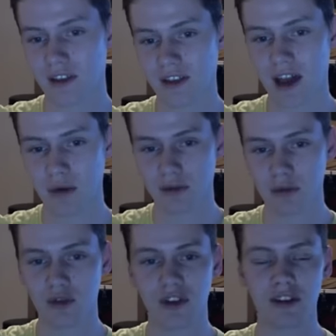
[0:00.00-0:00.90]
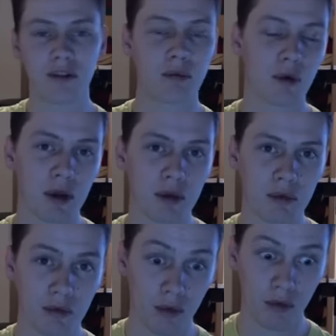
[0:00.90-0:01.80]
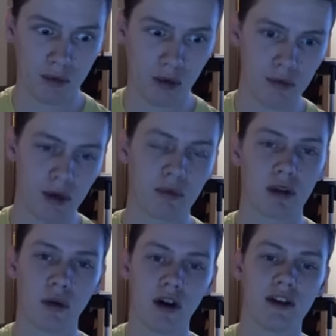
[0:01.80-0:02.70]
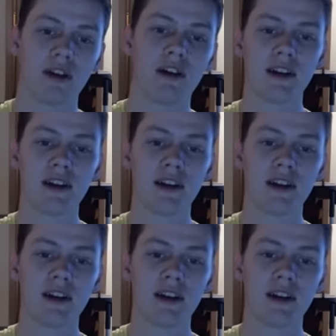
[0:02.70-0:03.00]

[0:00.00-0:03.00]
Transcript: that was a move that did put people that would put people away.